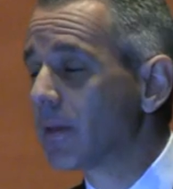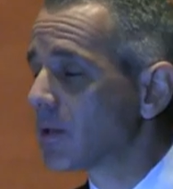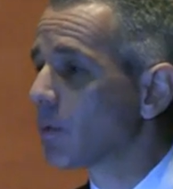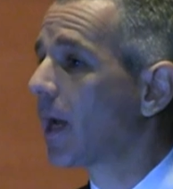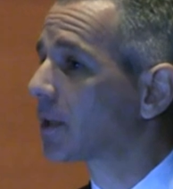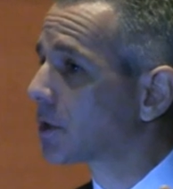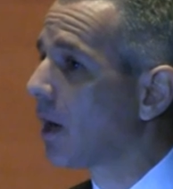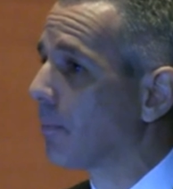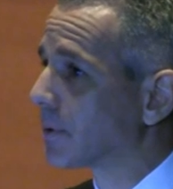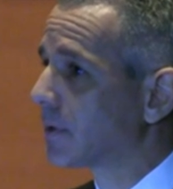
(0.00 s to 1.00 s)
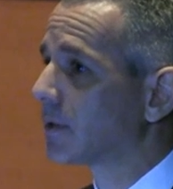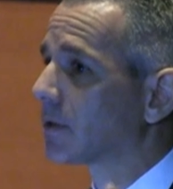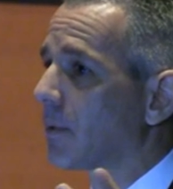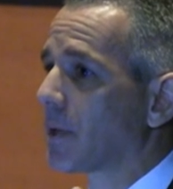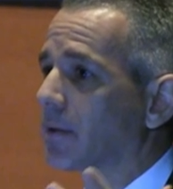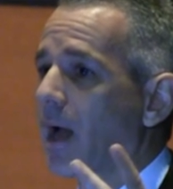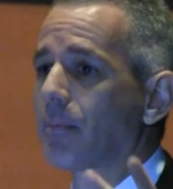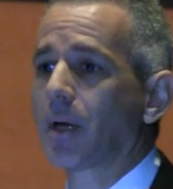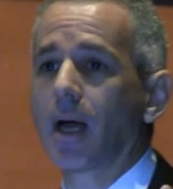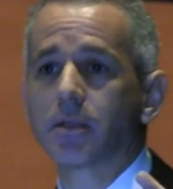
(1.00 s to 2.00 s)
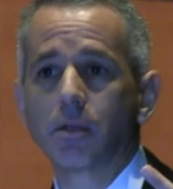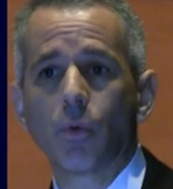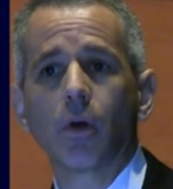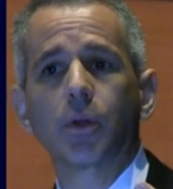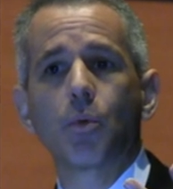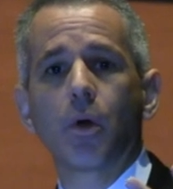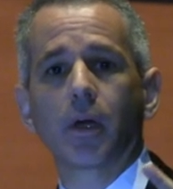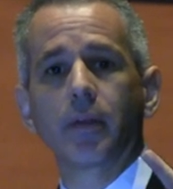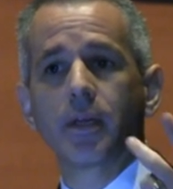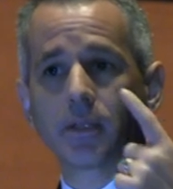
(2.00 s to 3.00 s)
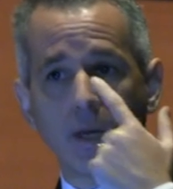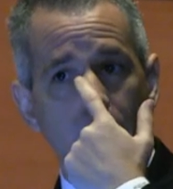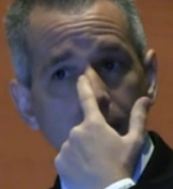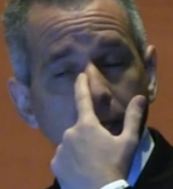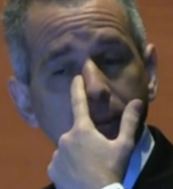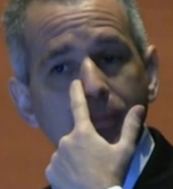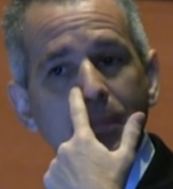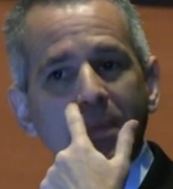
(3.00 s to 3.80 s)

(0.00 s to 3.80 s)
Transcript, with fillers: These were not chumps. These are some of the top guys in the world who work in this area.